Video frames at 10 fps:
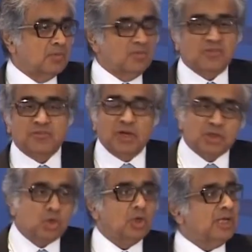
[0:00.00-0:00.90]
The
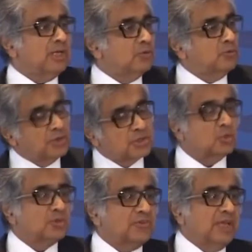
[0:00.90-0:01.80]
circular you
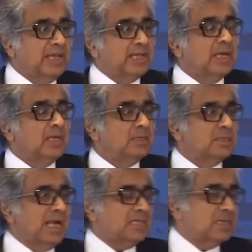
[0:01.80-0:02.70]
issued saying
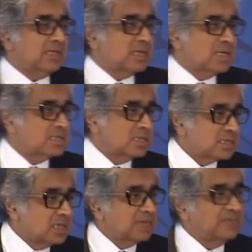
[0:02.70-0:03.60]
tax residency
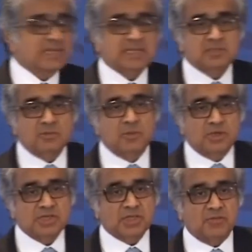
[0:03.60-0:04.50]
certificates of
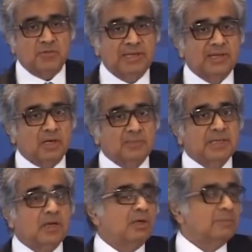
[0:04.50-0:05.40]
Mauritius will not
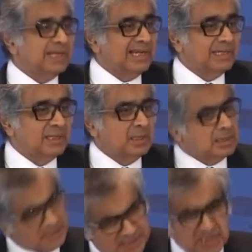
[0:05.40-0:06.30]
be gone behind
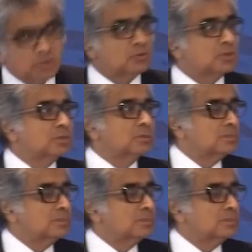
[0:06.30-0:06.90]
continues.